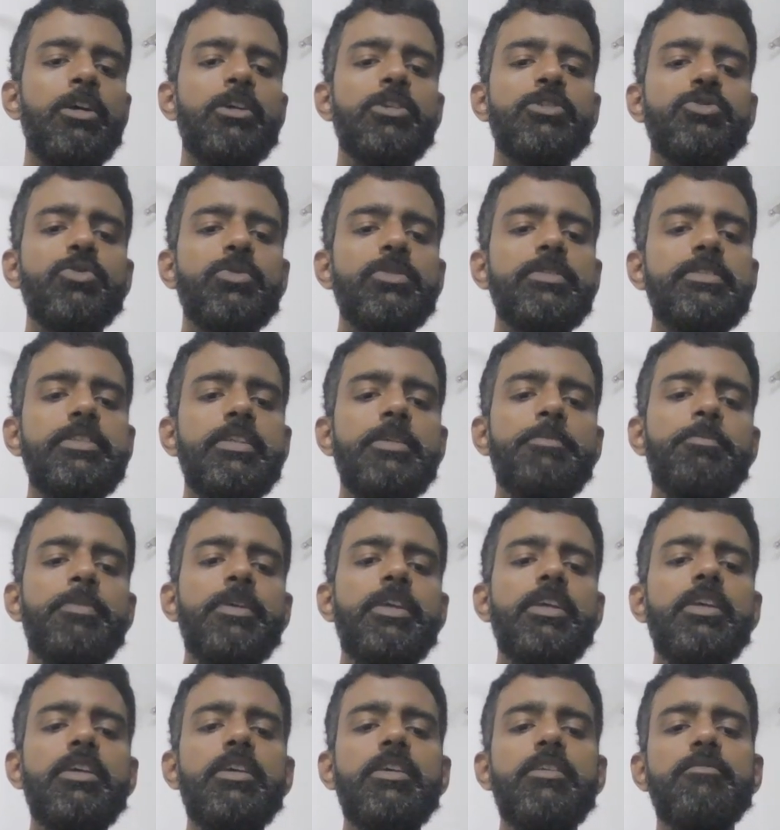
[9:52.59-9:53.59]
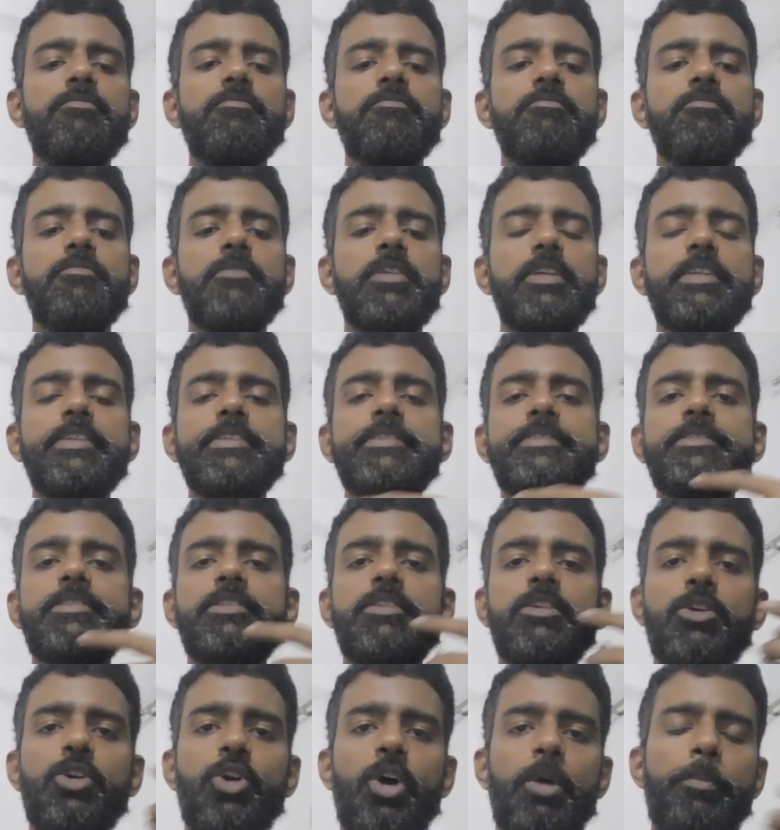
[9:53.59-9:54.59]
So cp
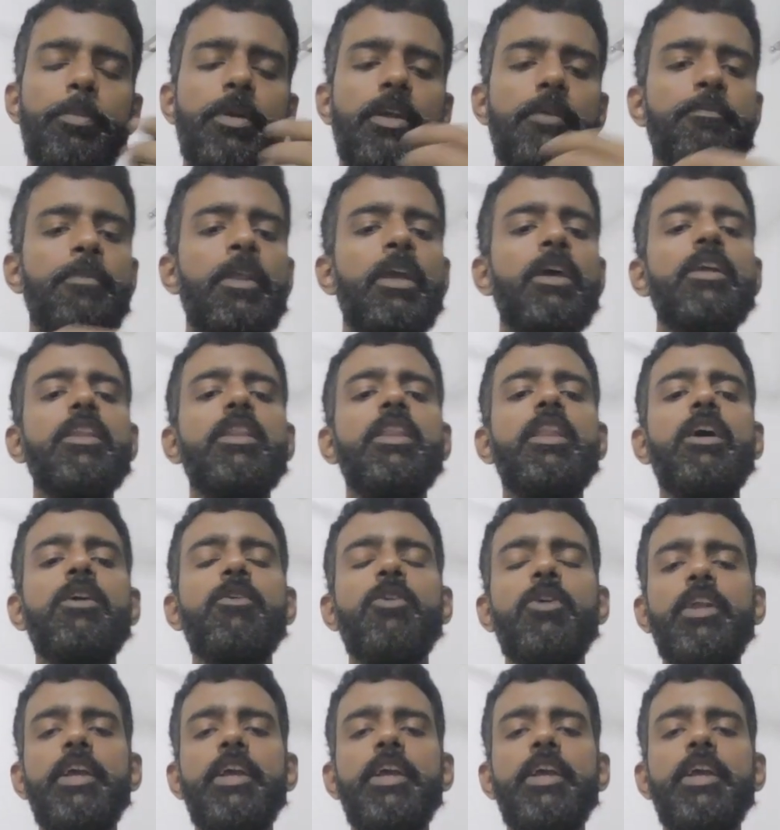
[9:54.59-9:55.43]
is copy. Now on